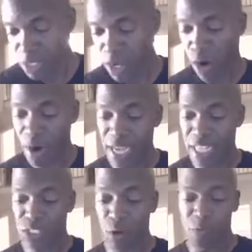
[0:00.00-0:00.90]
All
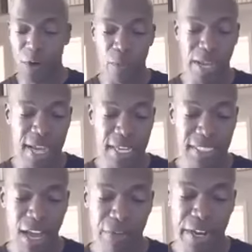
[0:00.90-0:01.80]
right, so far we got
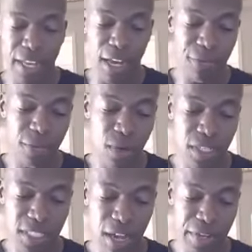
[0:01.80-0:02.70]
South Carolina,
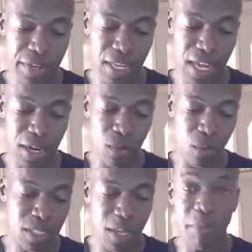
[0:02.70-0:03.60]
Florence, South Carolina.
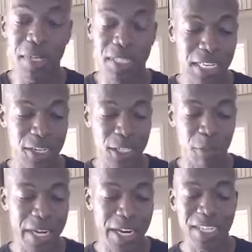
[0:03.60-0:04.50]
What's up, Miss Tina
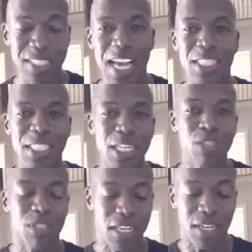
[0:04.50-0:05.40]
Spears? I see
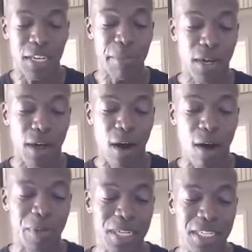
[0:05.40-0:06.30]
you, Tina. Give me a
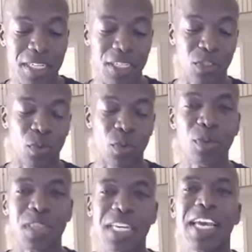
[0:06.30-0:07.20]
call, please.
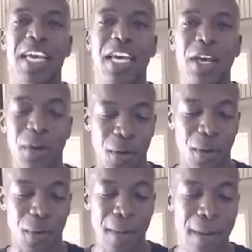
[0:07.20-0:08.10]
Ruthie
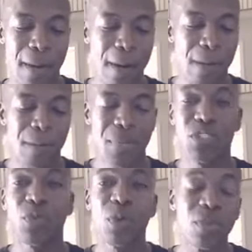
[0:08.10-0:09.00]
Hill,
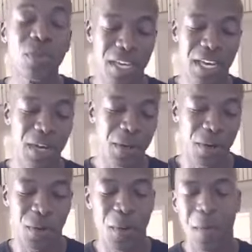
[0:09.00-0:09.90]
Miss Ruth
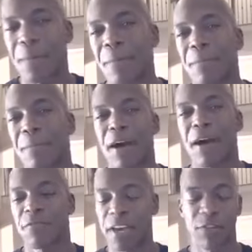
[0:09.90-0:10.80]
Hill, my
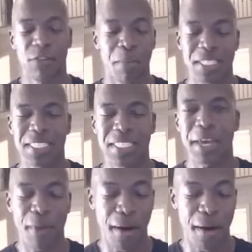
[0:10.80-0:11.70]
favorite, my
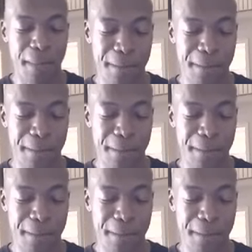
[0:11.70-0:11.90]
second mom.